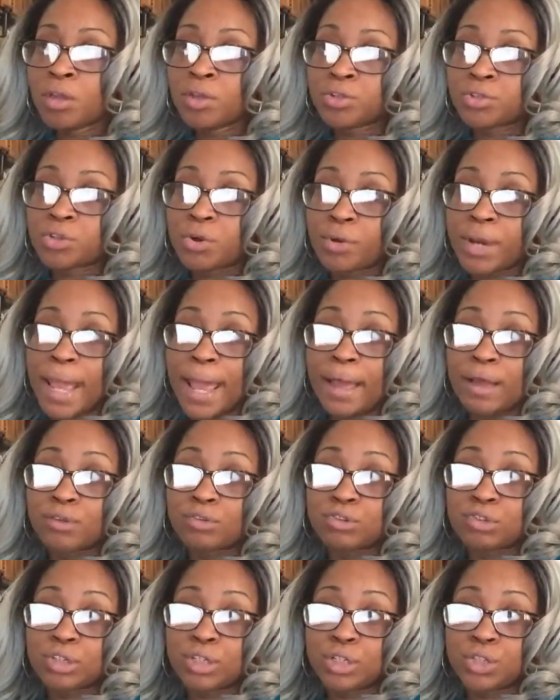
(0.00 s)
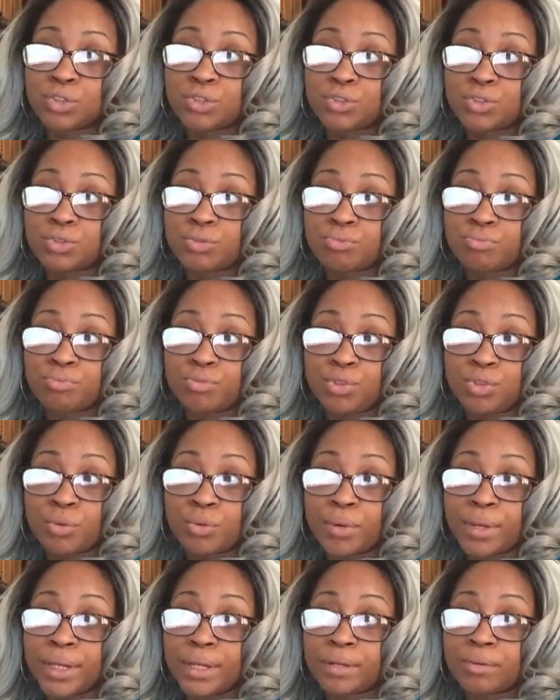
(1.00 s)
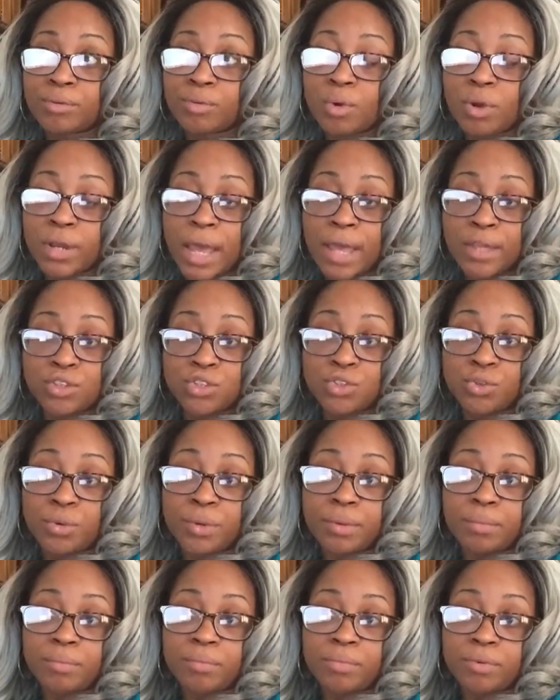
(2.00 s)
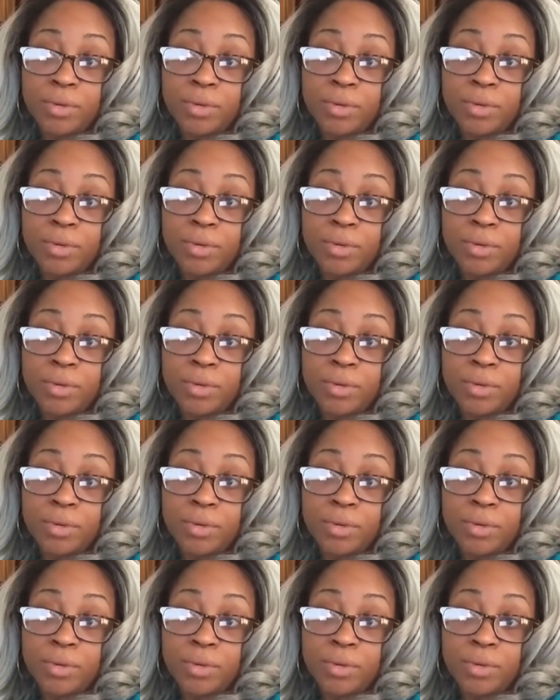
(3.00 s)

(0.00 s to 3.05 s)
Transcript: So now she's doing, well, not doing,